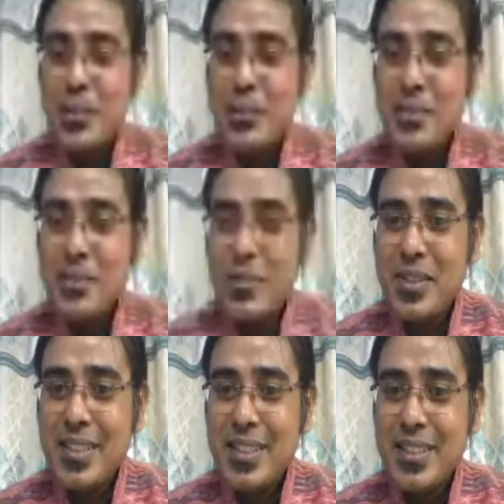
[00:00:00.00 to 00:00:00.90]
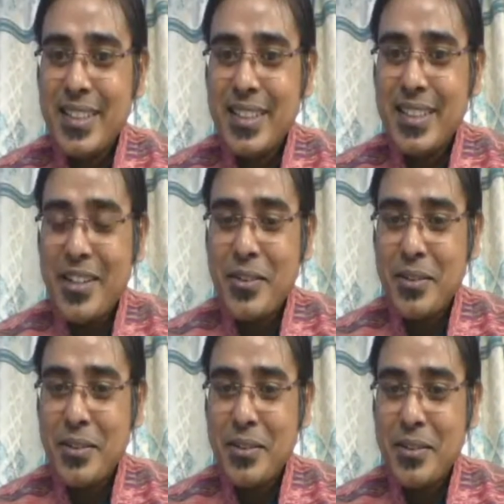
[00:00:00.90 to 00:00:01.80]
sound
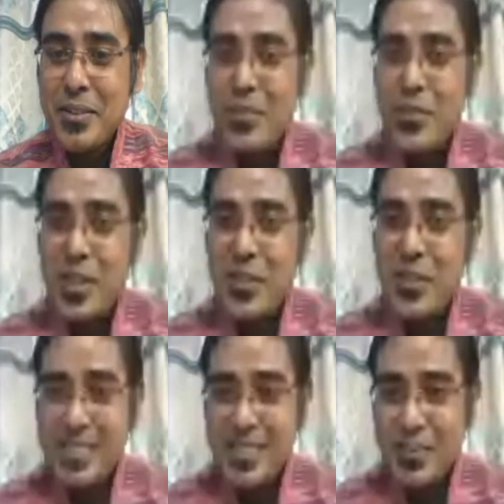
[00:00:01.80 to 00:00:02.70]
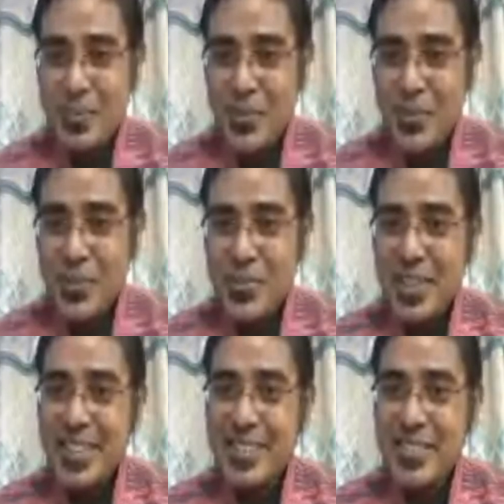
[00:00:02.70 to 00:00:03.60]
cannot be audible for a few
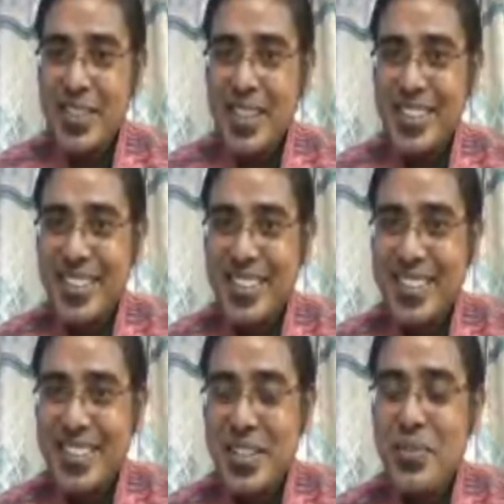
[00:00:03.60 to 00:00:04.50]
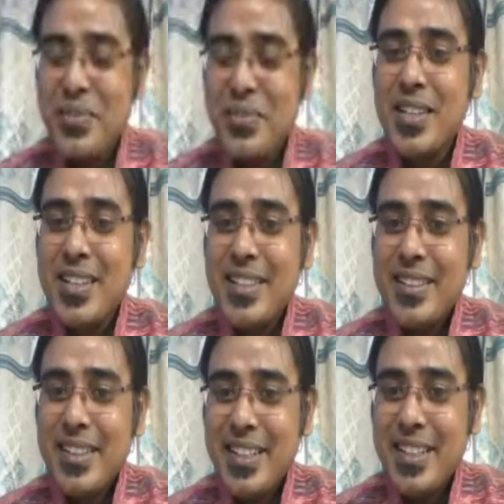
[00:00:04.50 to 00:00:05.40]
seconds, so I think
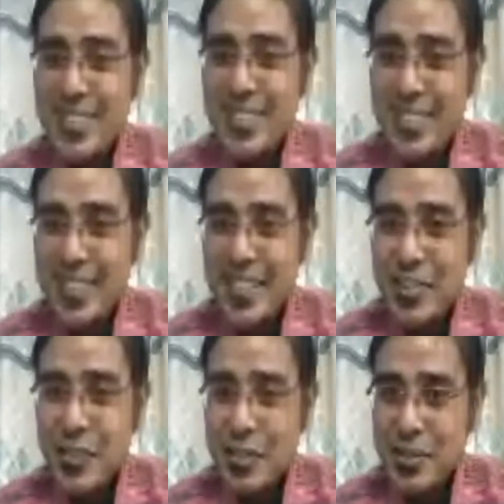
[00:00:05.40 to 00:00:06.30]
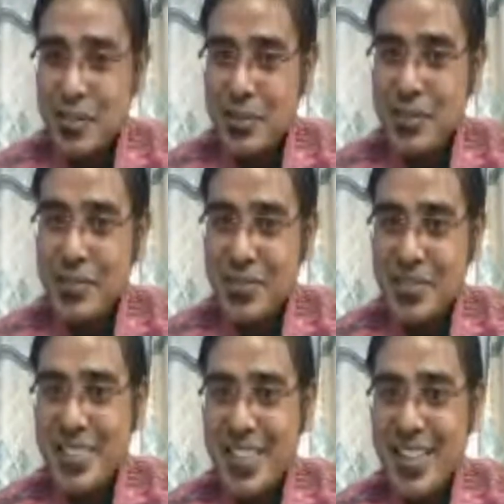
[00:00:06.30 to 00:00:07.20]
there is a very
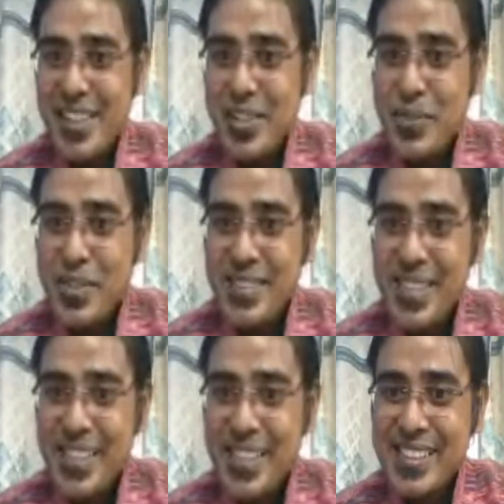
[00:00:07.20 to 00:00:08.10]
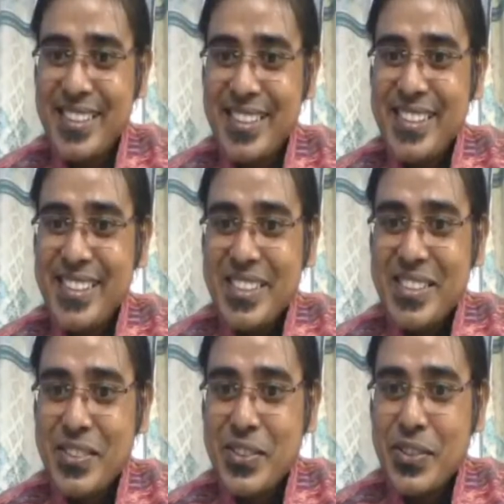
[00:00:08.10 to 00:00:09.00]
end of this lecture.
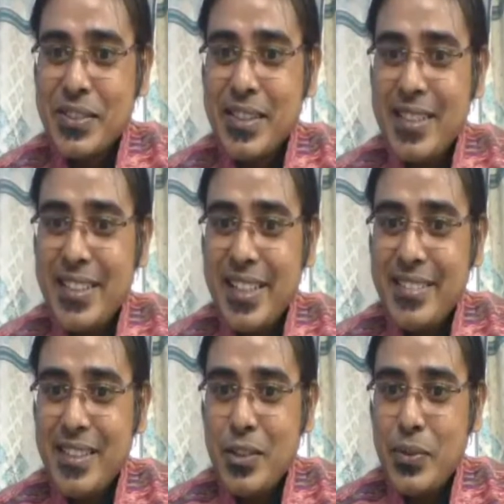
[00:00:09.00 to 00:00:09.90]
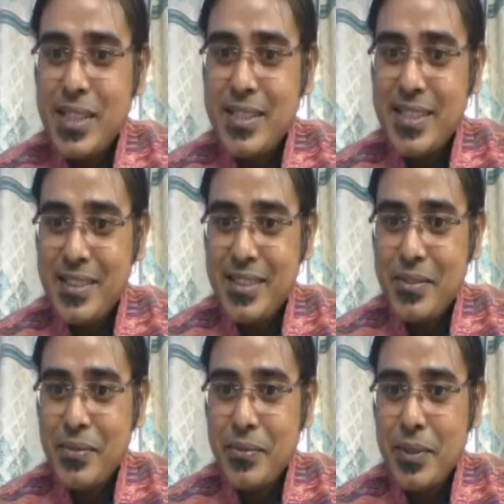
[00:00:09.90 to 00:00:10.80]
So, sir, there is a question
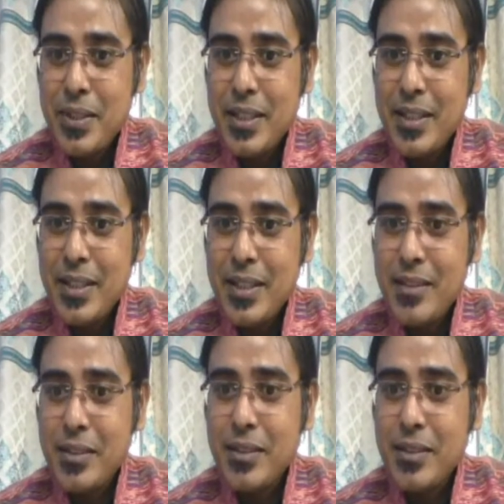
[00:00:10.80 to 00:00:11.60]
in.